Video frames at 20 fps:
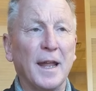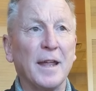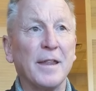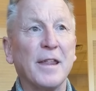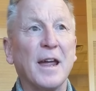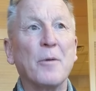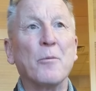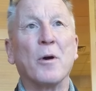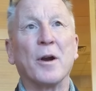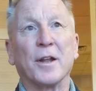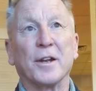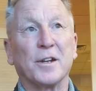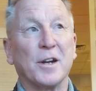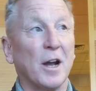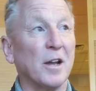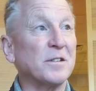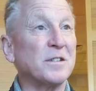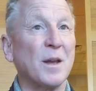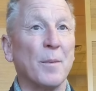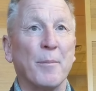they wanted
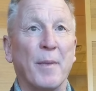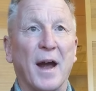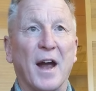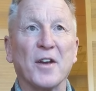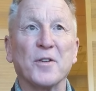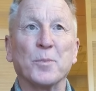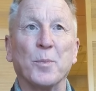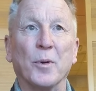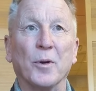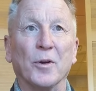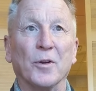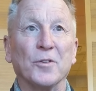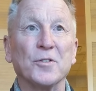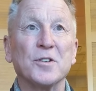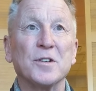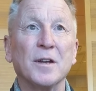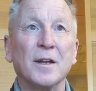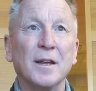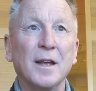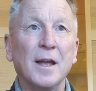custom mash
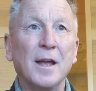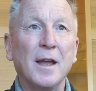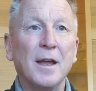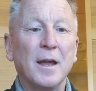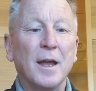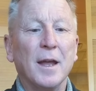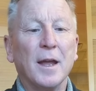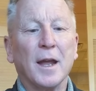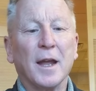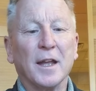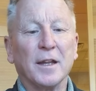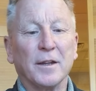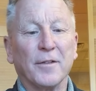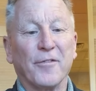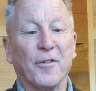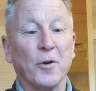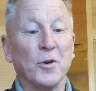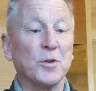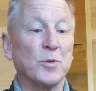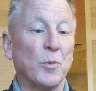bills. And
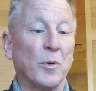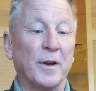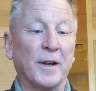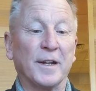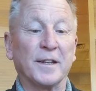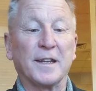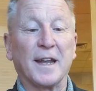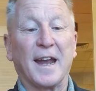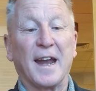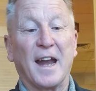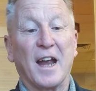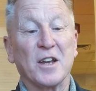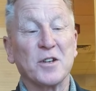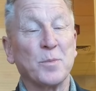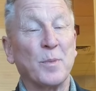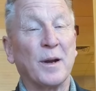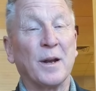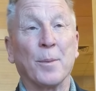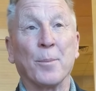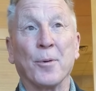the first one that they
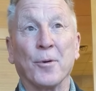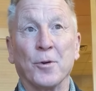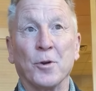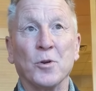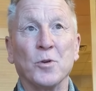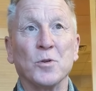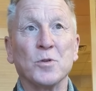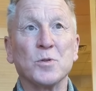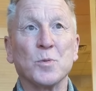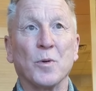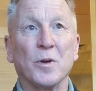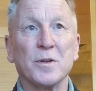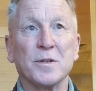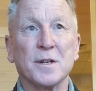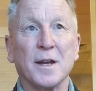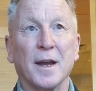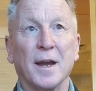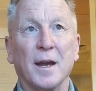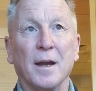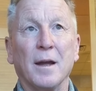asked me to produce
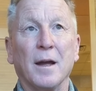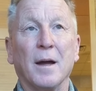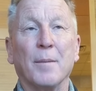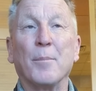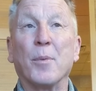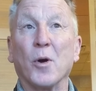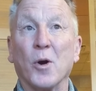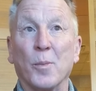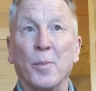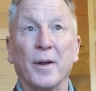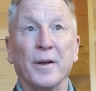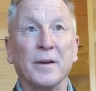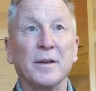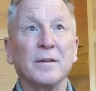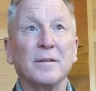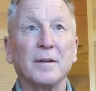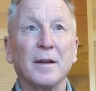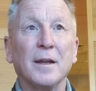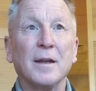was a bourbon.